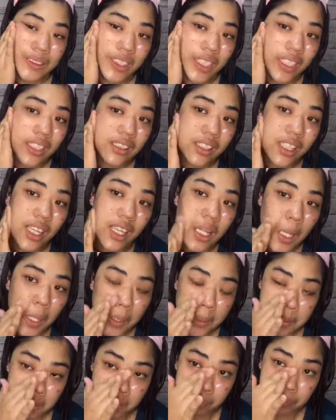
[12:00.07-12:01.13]
gentle
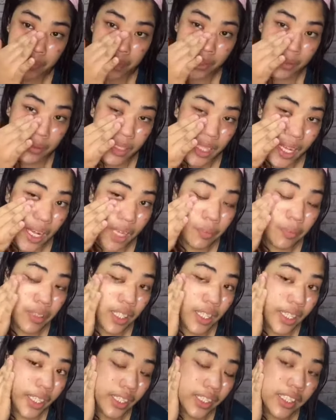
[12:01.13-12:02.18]
lang sa
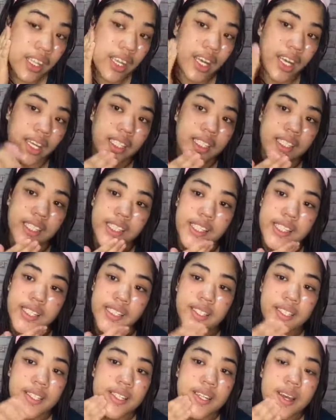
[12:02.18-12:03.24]
pag-apply ng
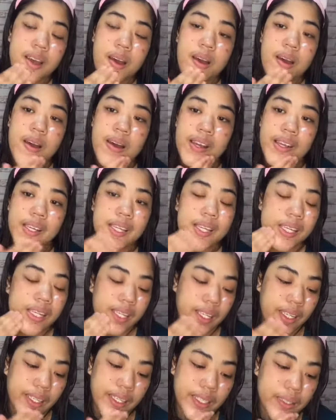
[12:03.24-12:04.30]
ating
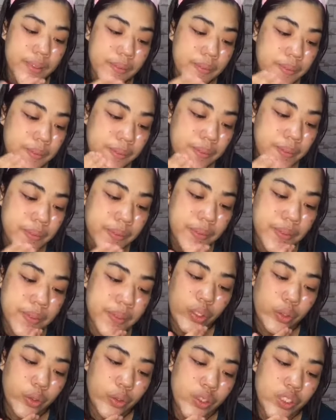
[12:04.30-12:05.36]
cream.
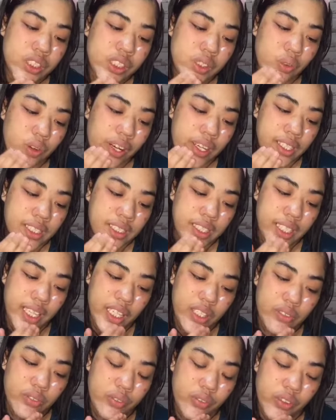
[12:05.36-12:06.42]
Use 1
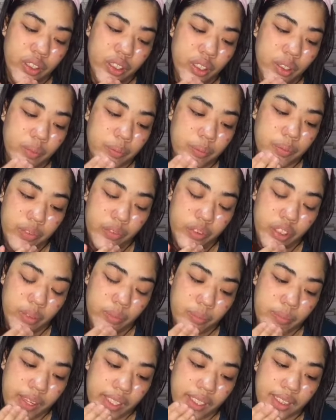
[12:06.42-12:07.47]
day for
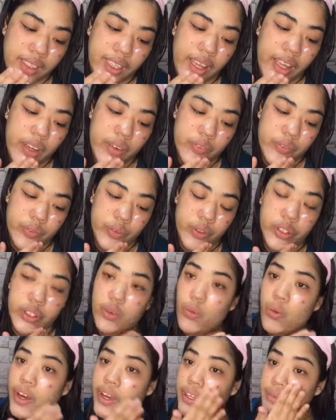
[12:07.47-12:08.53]
bedtime
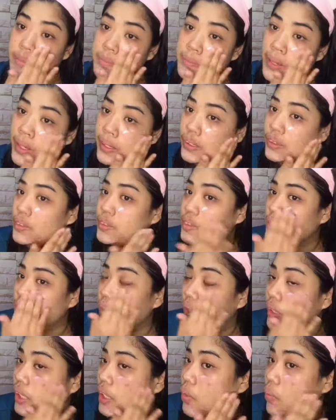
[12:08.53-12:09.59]
for 1 month.
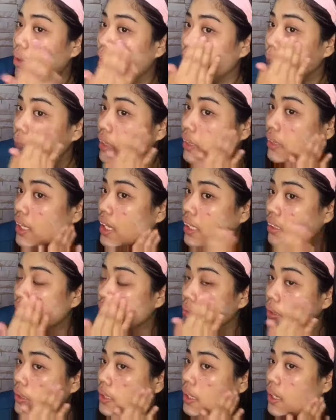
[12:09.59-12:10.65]
So, ayan, 1 month
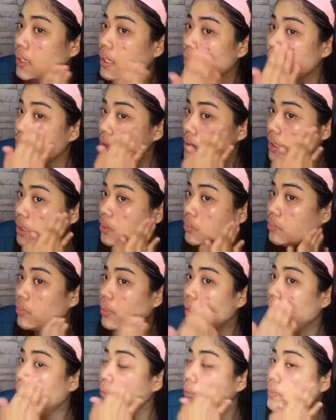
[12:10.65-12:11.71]
natin siyang gagamitin,
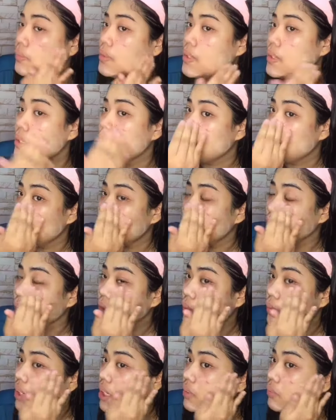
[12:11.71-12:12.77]
fam.
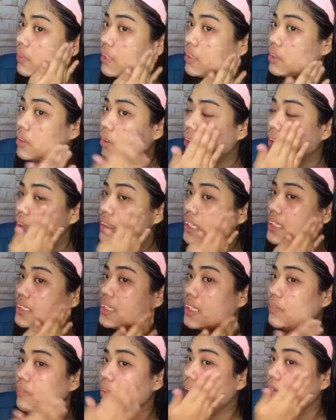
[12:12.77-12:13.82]
So, 1 month nyo
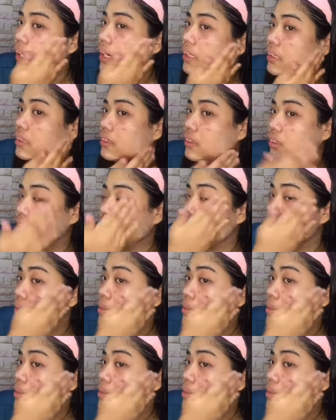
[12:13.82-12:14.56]
kasasamahan,